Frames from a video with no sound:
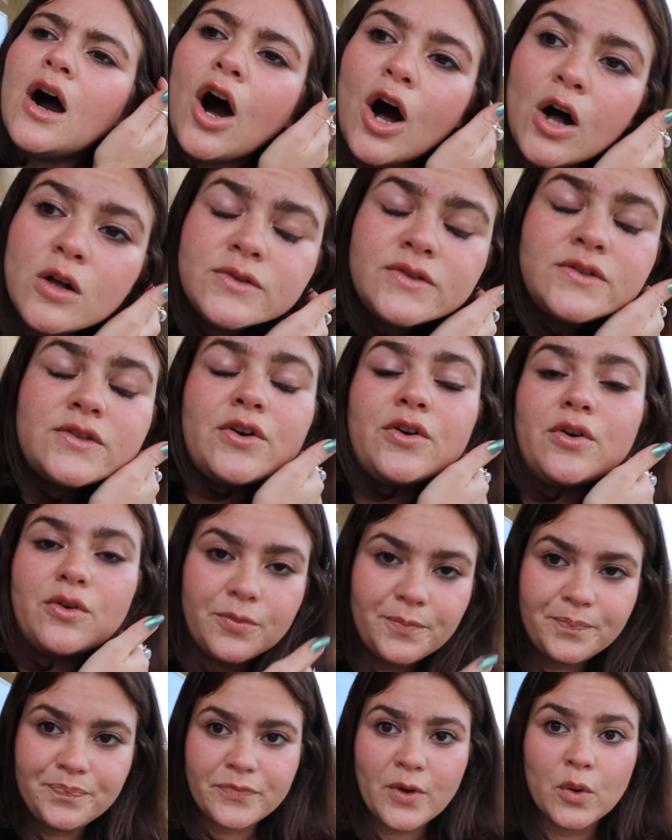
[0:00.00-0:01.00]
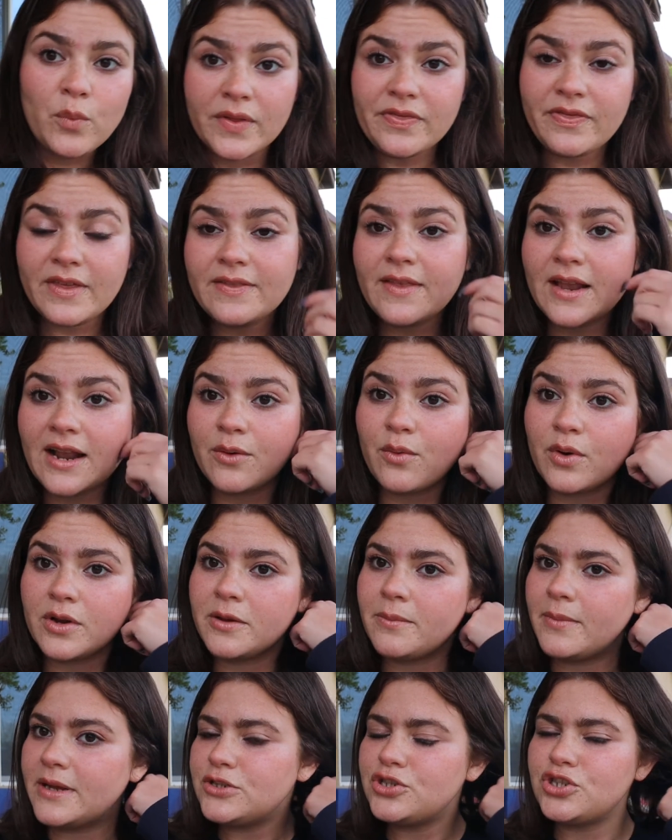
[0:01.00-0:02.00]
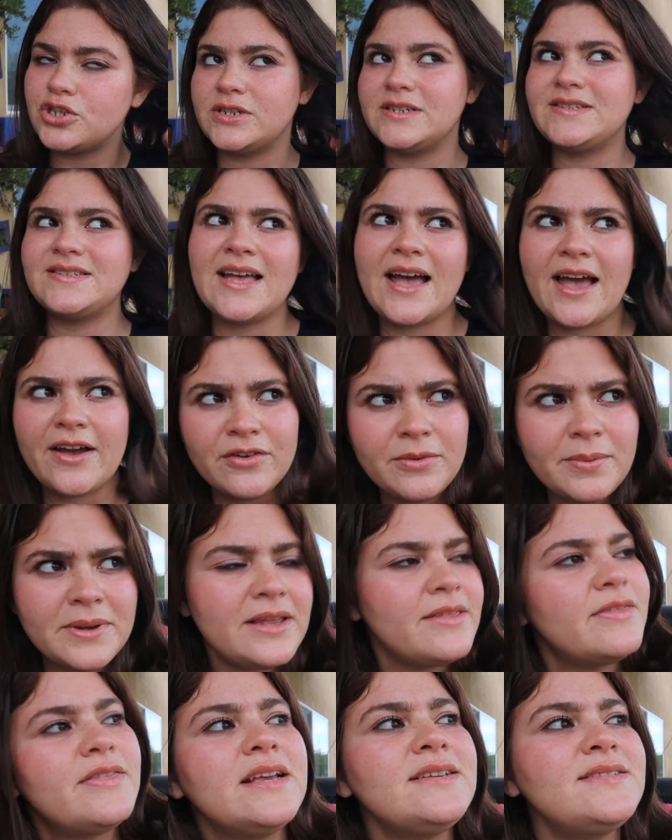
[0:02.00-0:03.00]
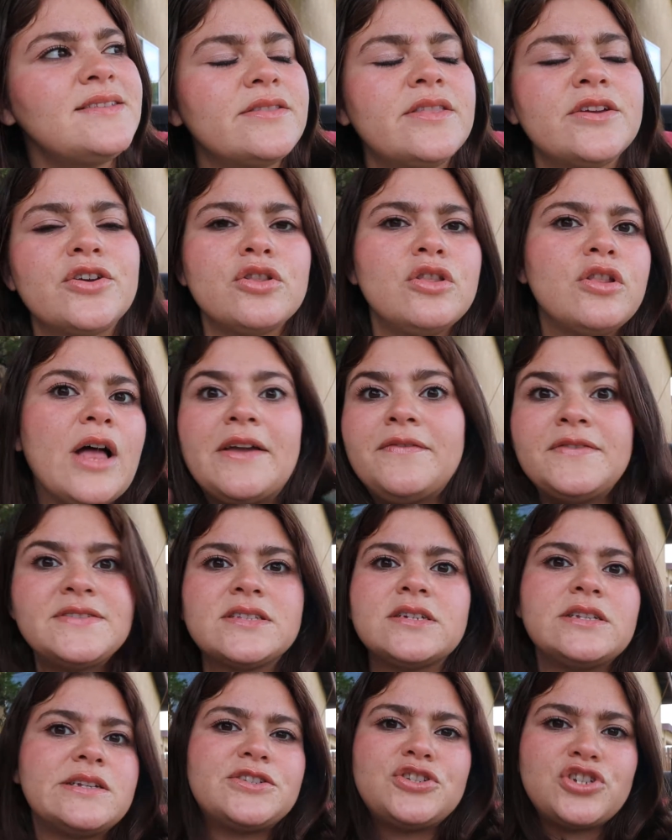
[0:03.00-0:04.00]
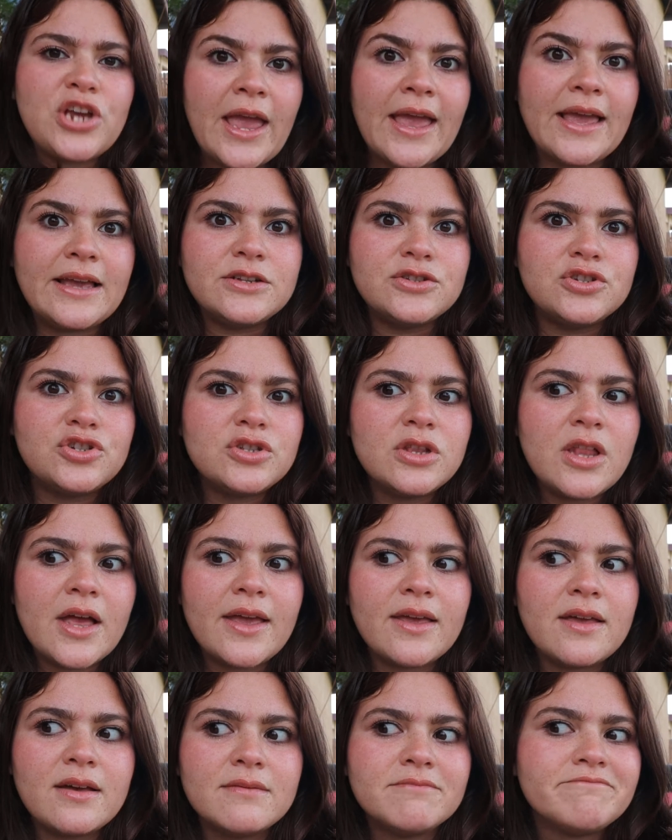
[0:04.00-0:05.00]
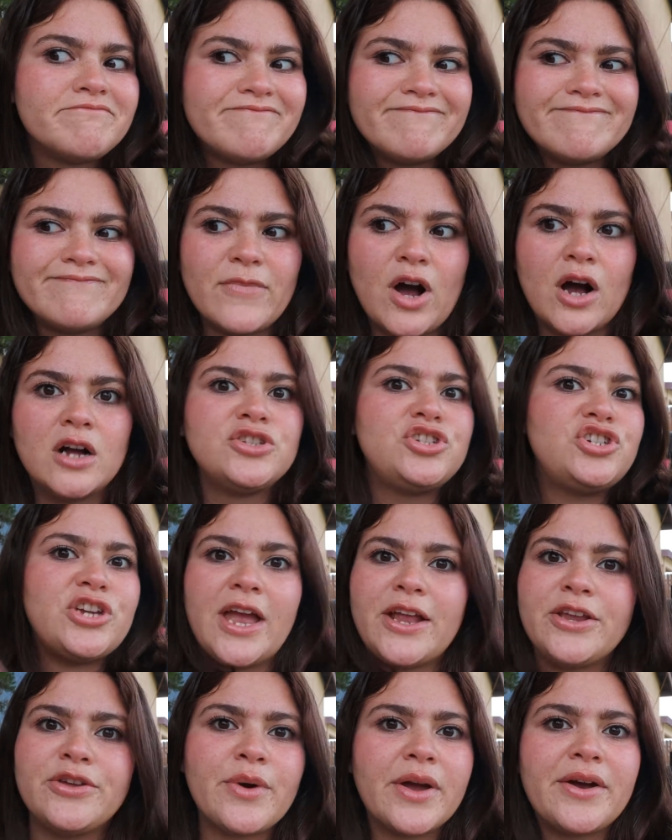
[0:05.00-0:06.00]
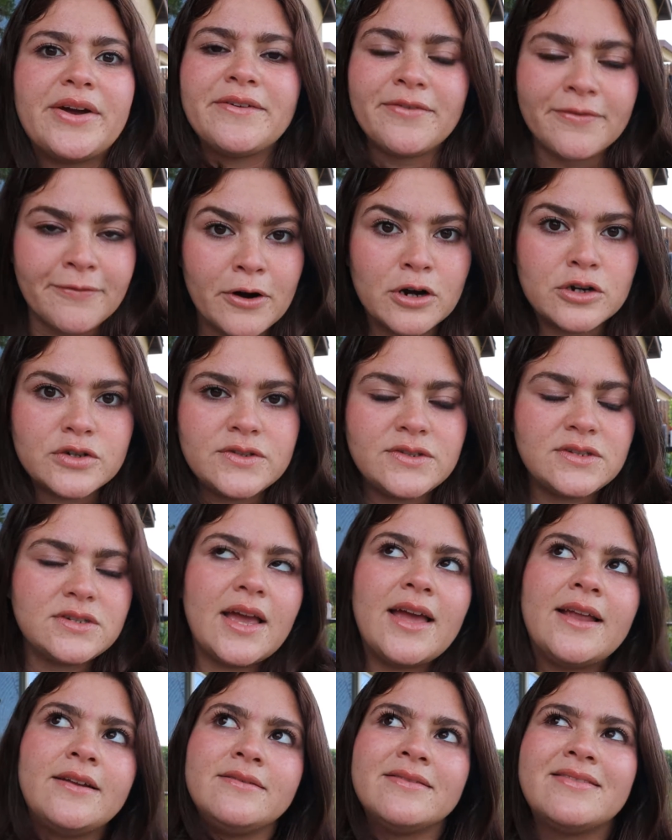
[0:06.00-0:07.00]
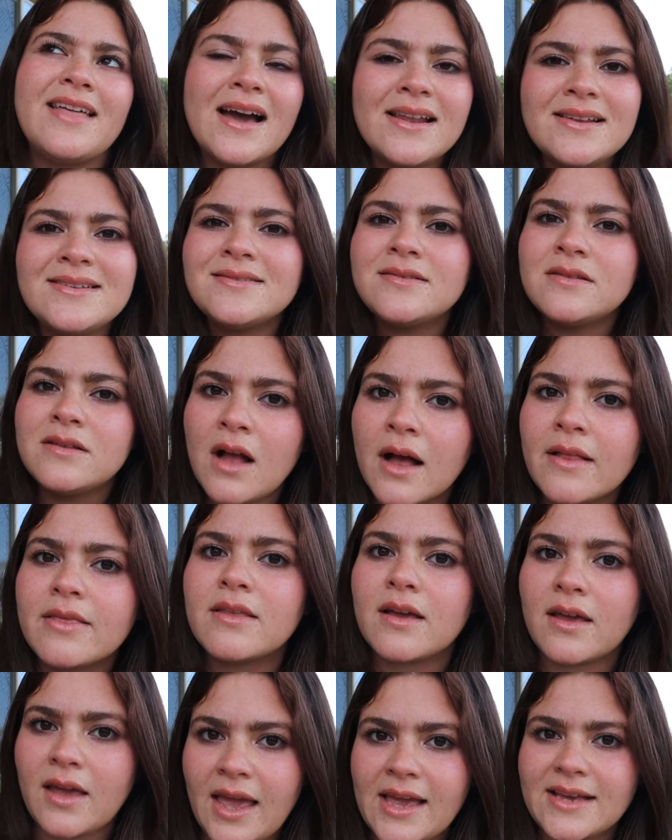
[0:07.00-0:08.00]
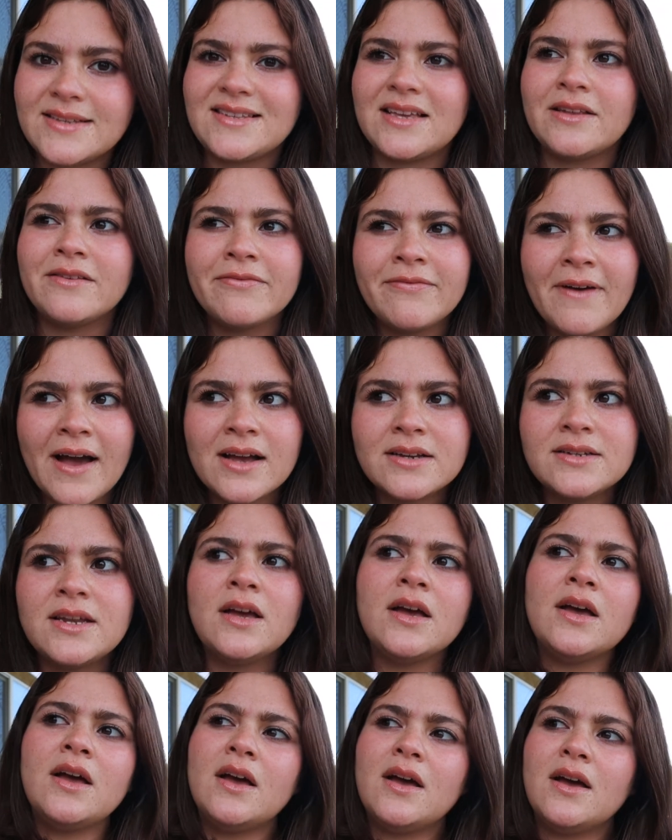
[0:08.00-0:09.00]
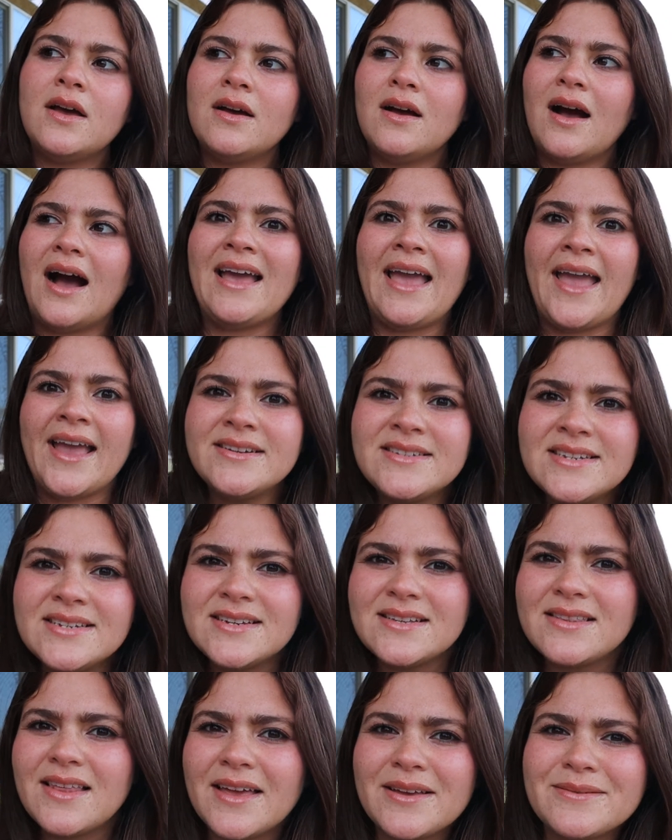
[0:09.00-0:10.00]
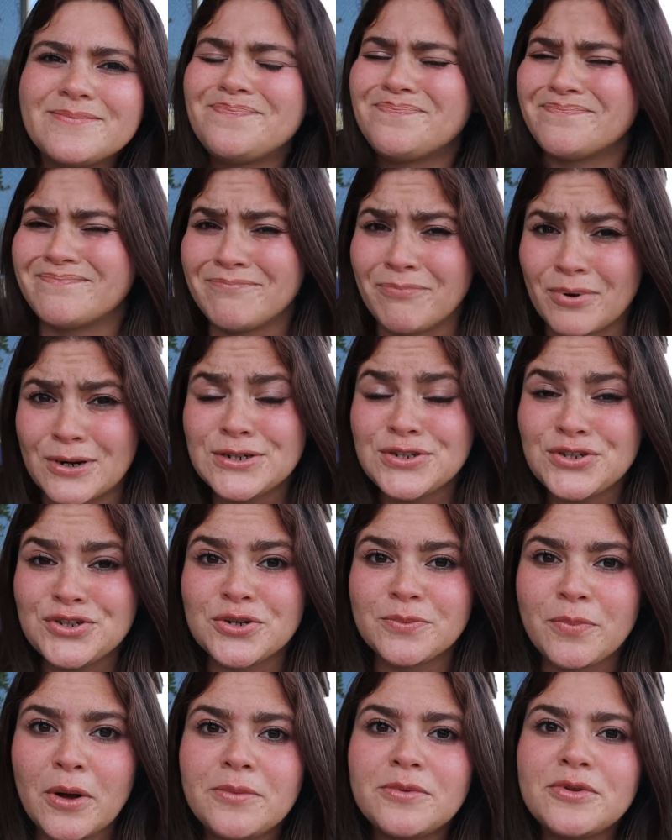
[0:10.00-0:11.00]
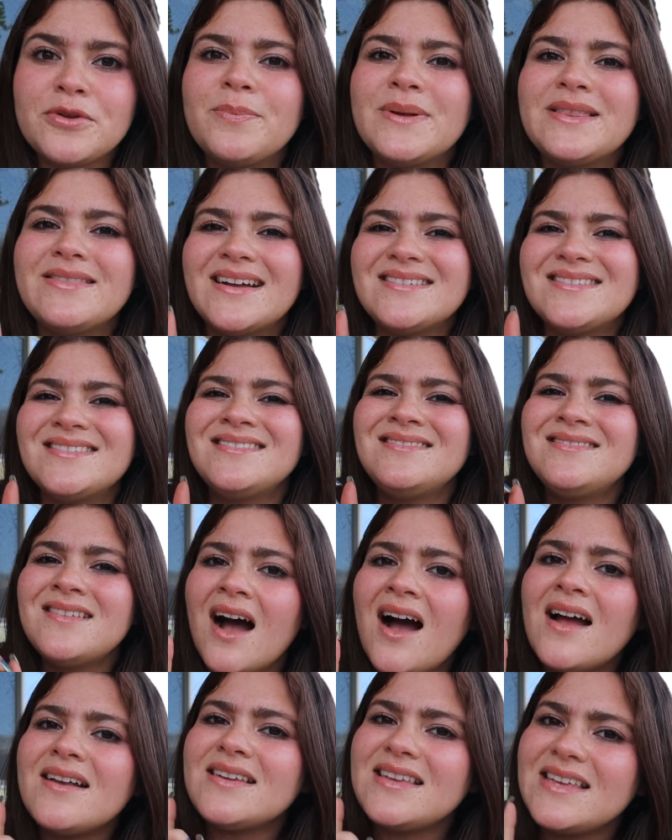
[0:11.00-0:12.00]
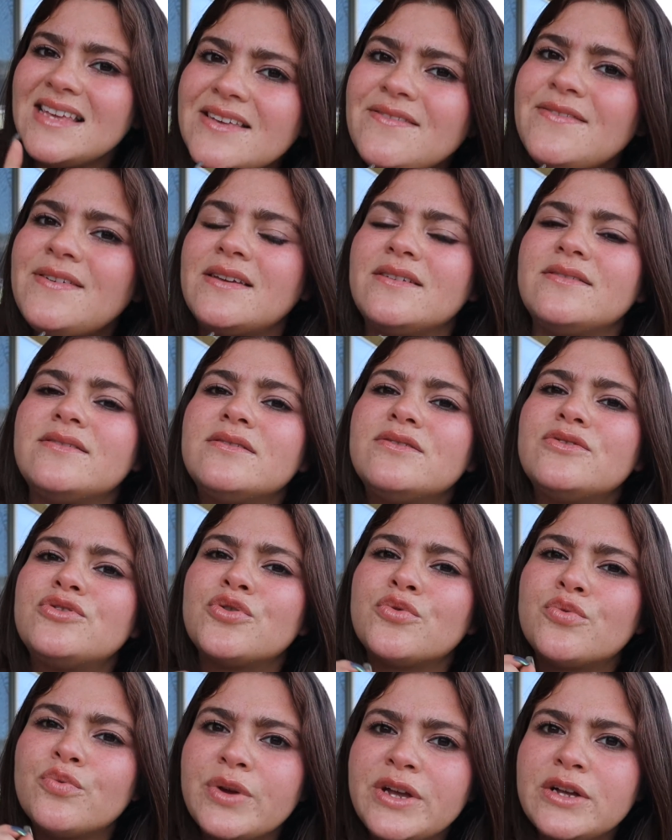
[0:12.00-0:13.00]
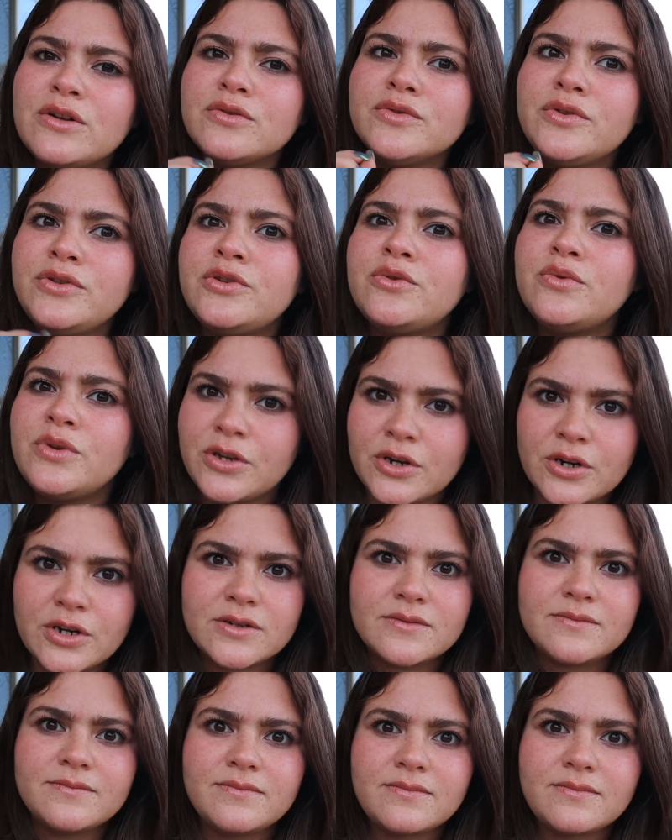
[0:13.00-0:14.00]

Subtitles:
Also, one thing that I wanna mention is that everybody thinks that their life is gonna change on January 1st. And that is not the case. In fact, I hate to burst your bubble, but that's not even the real new year.